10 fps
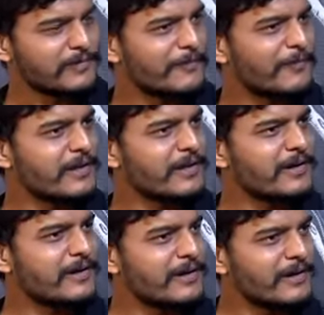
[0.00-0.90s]
films every
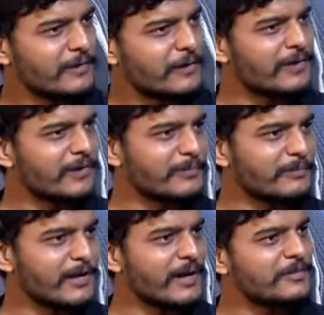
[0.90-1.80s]
year ante
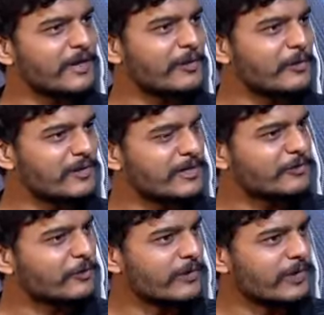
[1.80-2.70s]
ela schedule
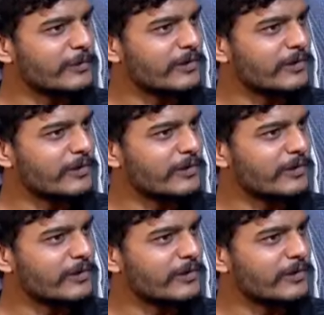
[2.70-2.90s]
chesukuntaru?